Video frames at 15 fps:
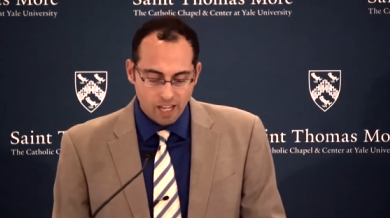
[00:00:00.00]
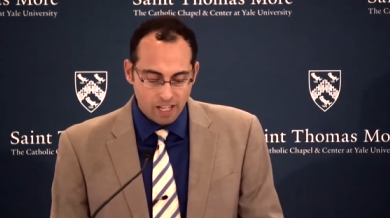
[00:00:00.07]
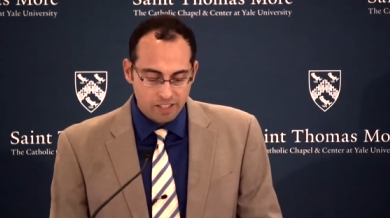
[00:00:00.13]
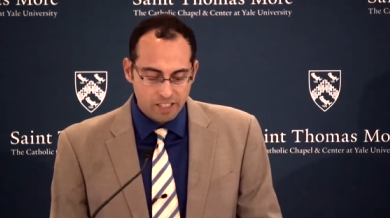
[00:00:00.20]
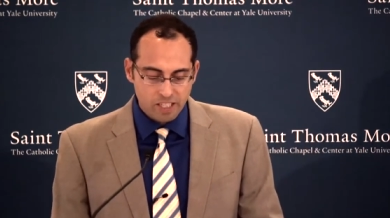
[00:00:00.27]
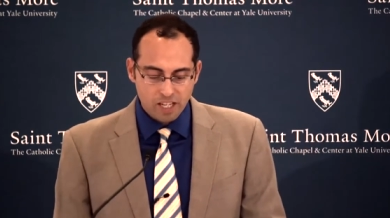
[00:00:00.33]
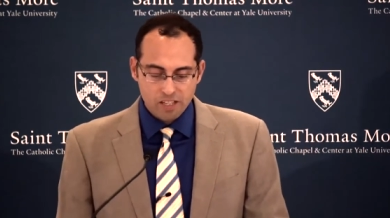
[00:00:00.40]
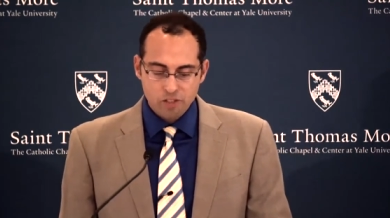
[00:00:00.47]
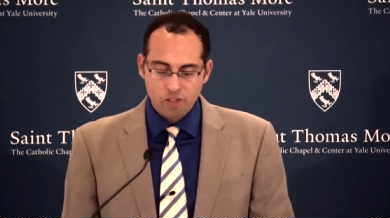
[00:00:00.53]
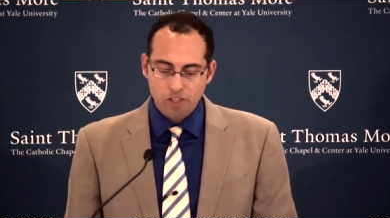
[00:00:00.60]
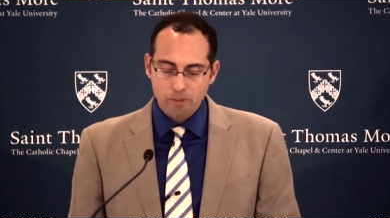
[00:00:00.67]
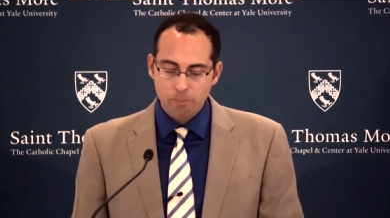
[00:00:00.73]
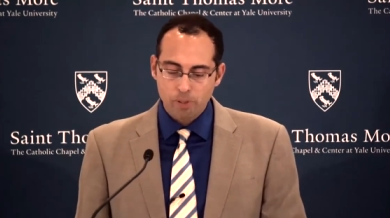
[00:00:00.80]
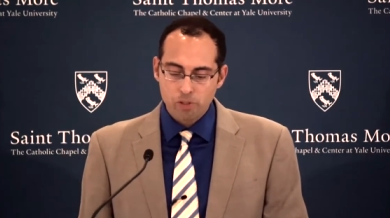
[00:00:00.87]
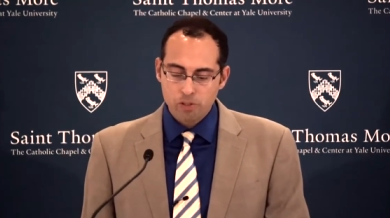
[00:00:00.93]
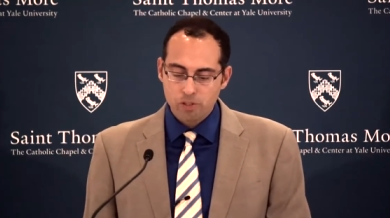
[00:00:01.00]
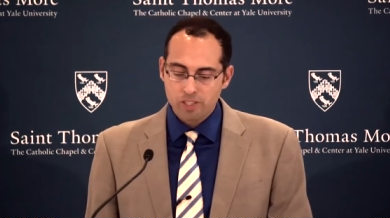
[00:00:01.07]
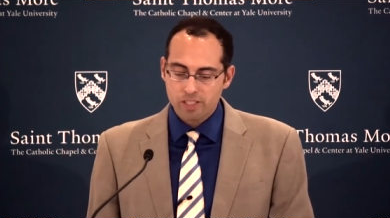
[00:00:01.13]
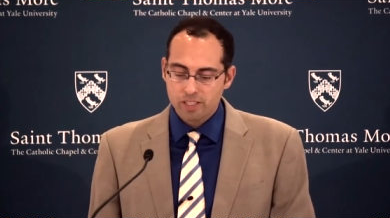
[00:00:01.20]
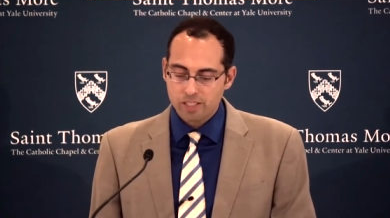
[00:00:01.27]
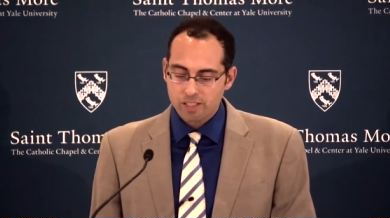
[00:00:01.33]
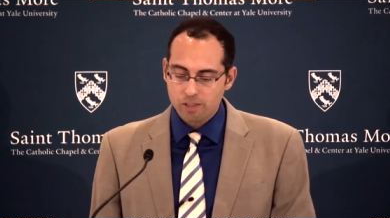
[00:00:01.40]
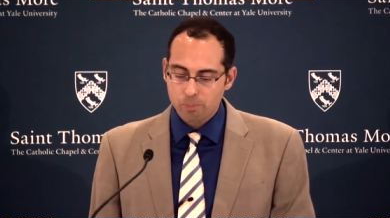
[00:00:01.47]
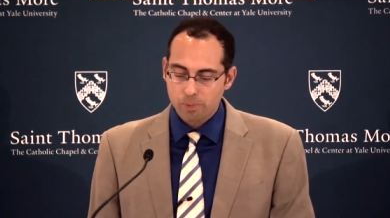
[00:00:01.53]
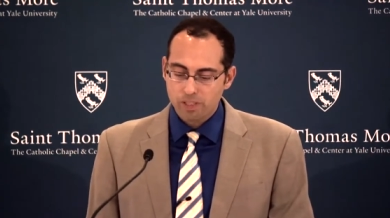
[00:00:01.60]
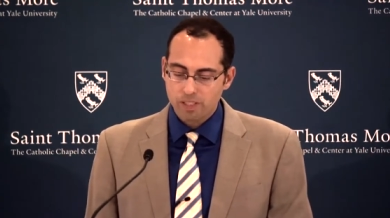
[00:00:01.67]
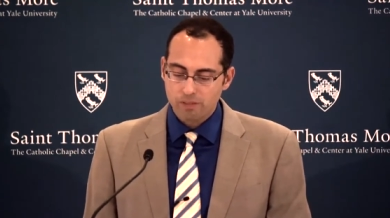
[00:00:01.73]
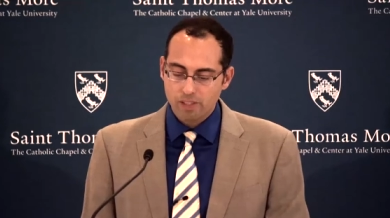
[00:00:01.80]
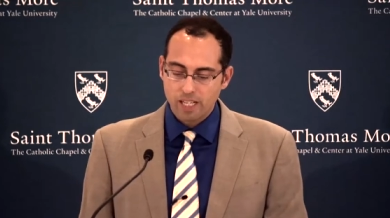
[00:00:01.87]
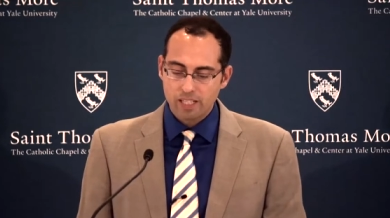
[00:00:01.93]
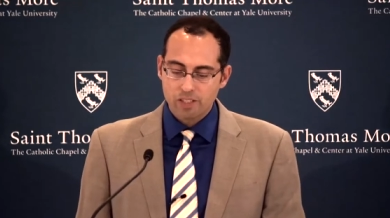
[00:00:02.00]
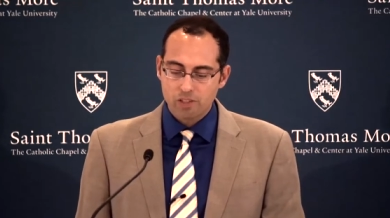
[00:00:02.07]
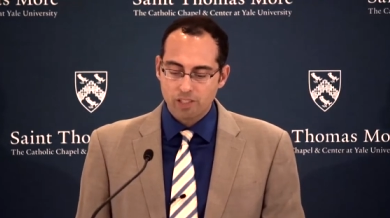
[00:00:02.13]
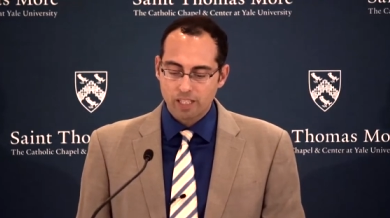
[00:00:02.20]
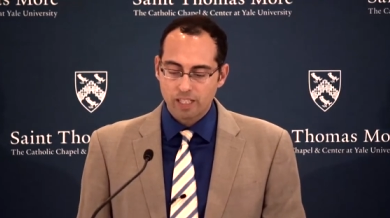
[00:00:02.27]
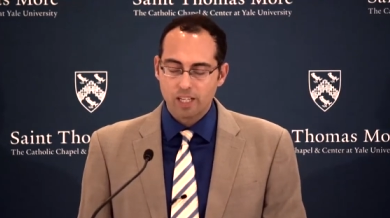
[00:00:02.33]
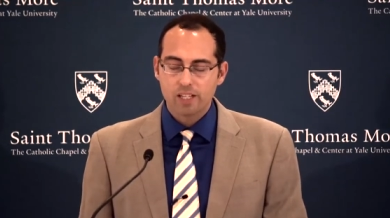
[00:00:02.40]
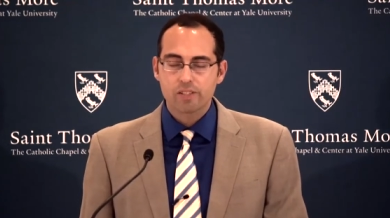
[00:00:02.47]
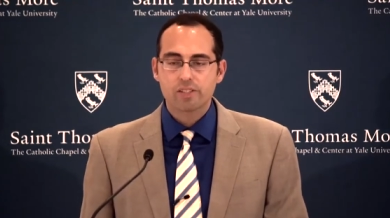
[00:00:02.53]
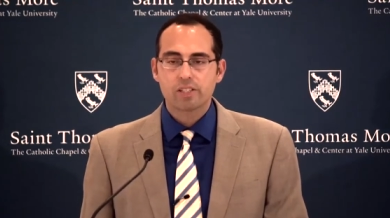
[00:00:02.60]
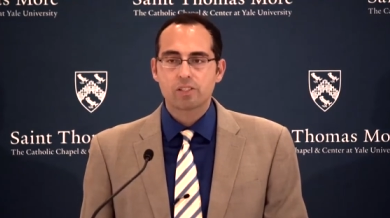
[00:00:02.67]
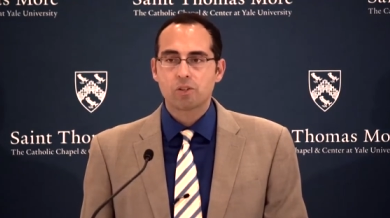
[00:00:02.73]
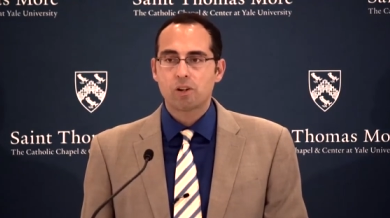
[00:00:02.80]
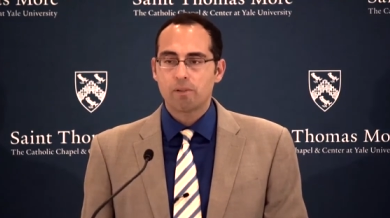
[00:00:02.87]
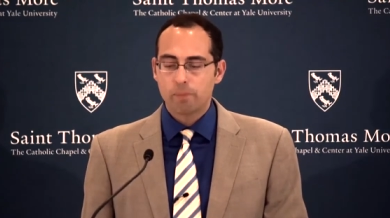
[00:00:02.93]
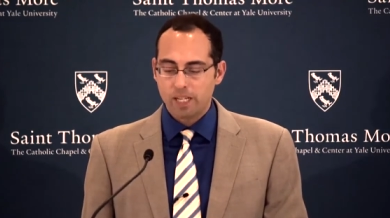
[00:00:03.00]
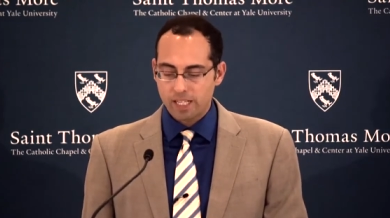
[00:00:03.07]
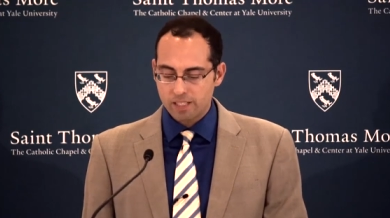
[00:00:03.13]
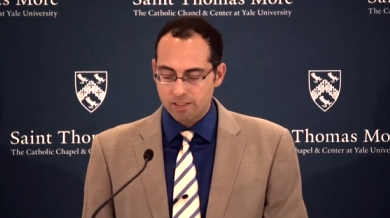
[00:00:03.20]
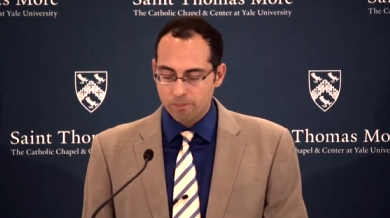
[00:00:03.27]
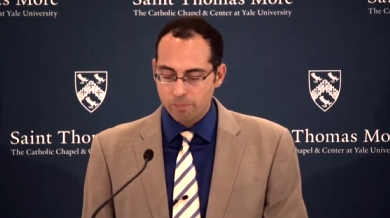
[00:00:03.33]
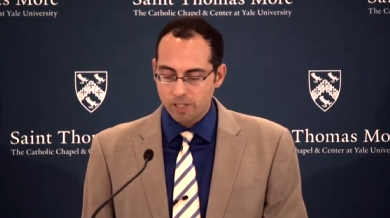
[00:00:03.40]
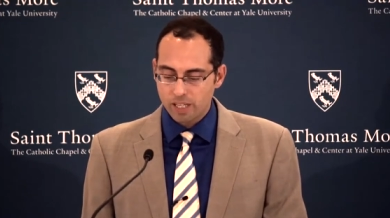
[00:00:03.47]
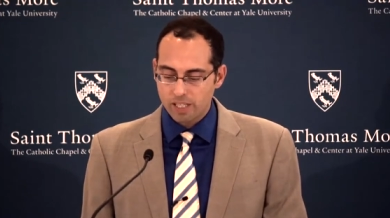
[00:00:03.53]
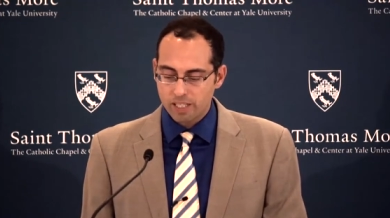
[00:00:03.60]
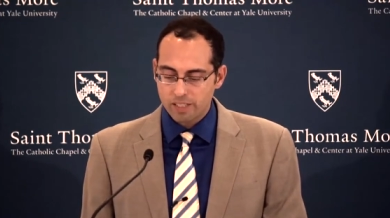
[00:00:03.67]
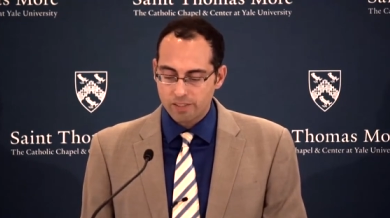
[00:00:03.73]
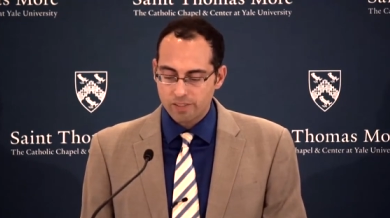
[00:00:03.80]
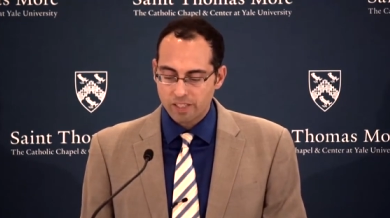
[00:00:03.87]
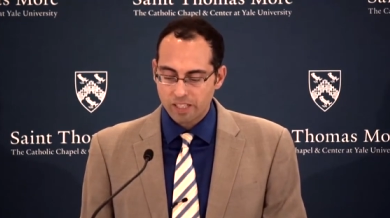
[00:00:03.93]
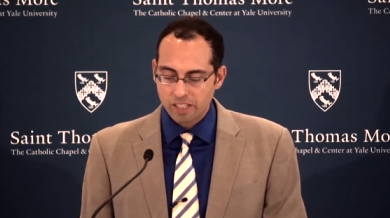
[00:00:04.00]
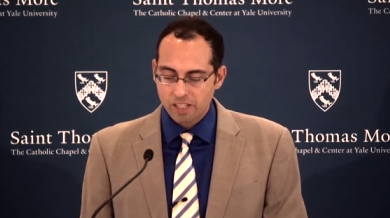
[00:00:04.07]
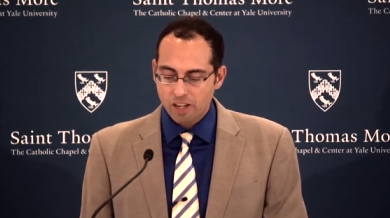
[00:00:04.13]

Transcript: On the contrary, poetry's discipline of entering us into our minds and bodies,